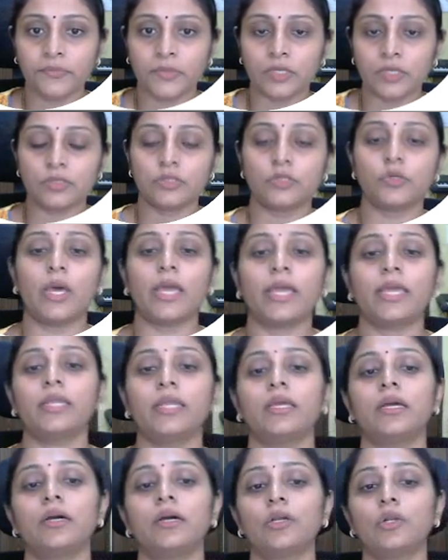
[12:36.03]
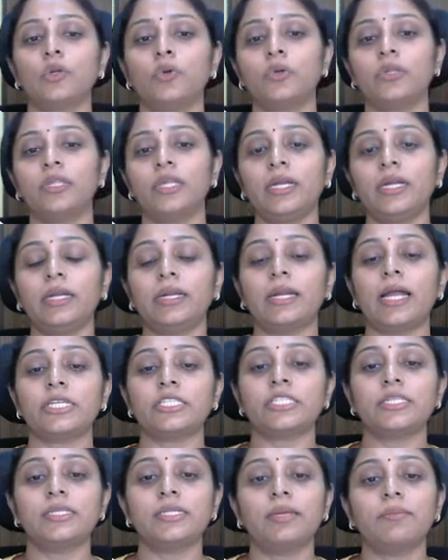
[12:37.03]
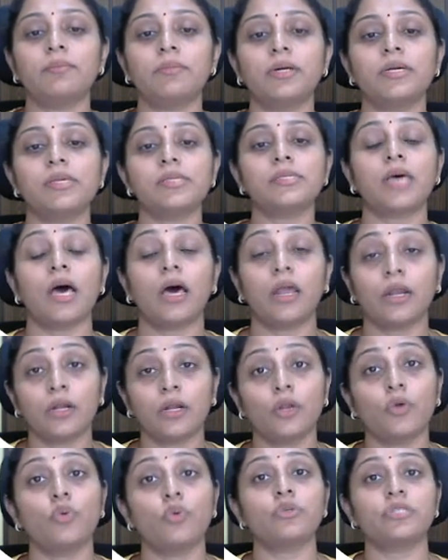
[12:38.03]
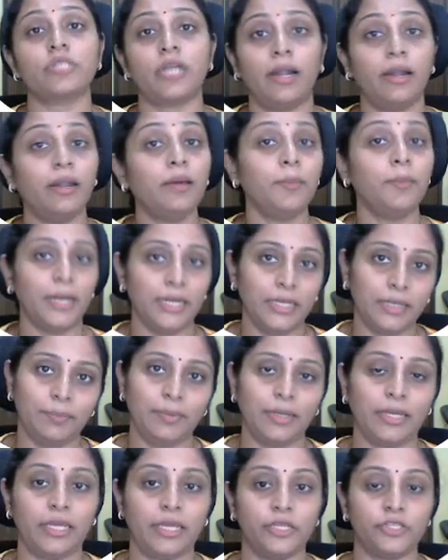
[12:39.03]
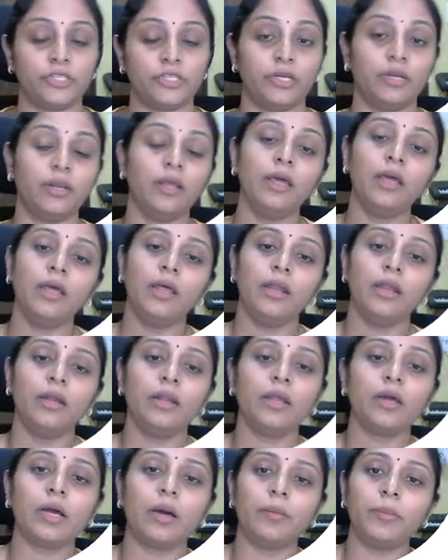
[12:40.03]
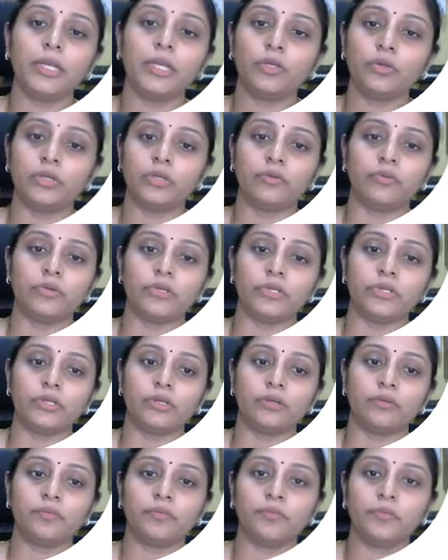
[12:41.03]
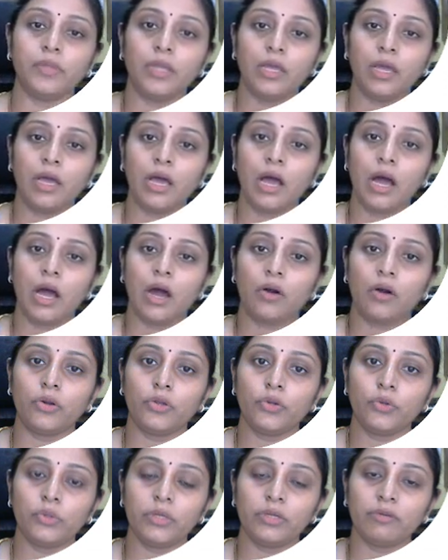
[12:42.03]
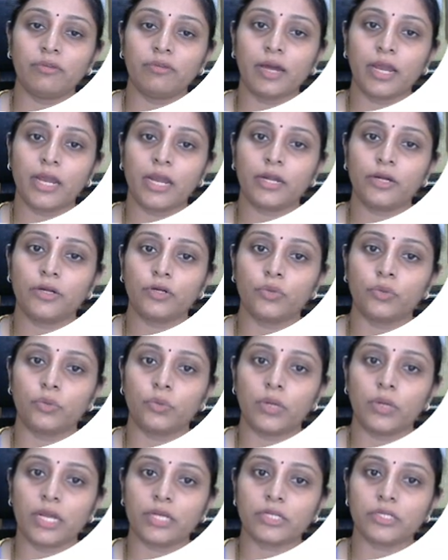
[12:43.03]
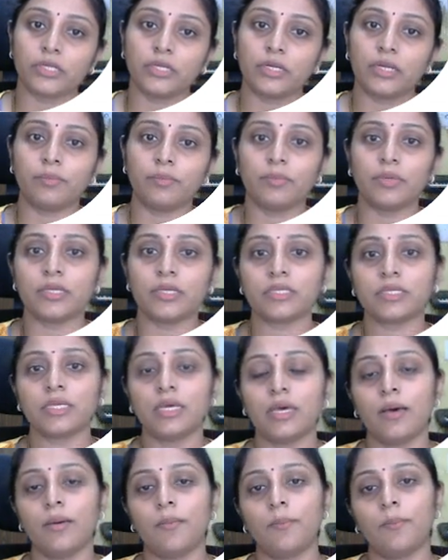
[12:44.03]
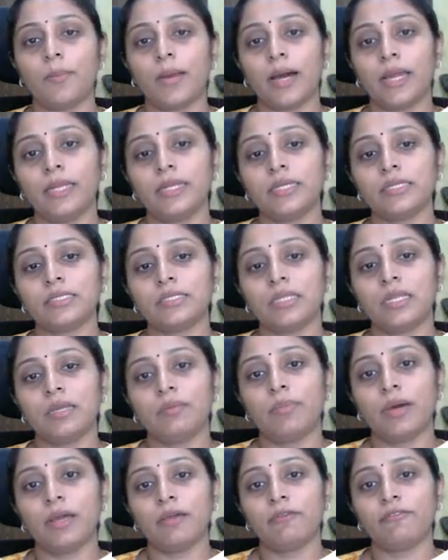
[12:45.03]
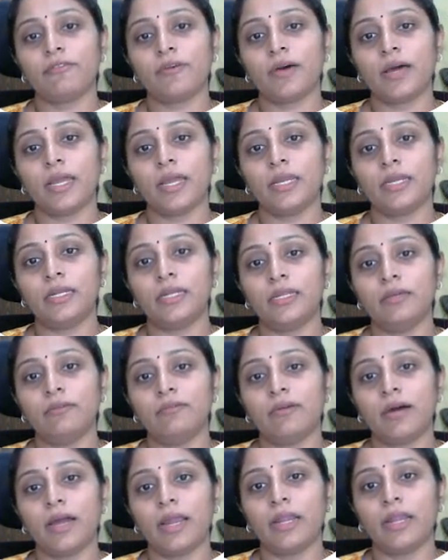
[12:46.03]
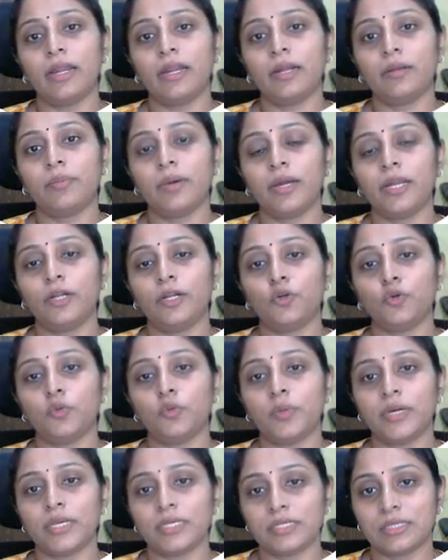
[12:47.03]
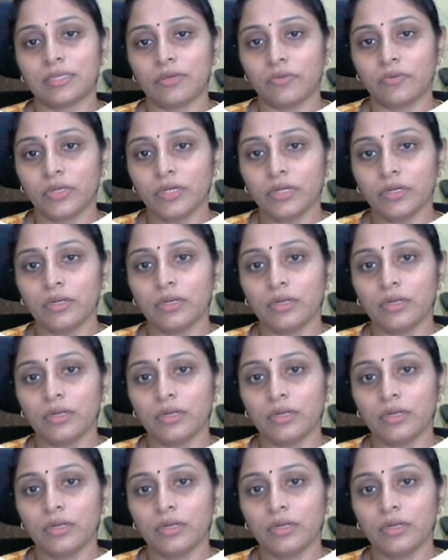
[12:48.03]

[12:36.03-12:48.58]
So I can conclude that rational numbers are closed under multiplication. Now coming to division. How do you divide two rational numbers? Minus 3 by 5 divided by 2 by 7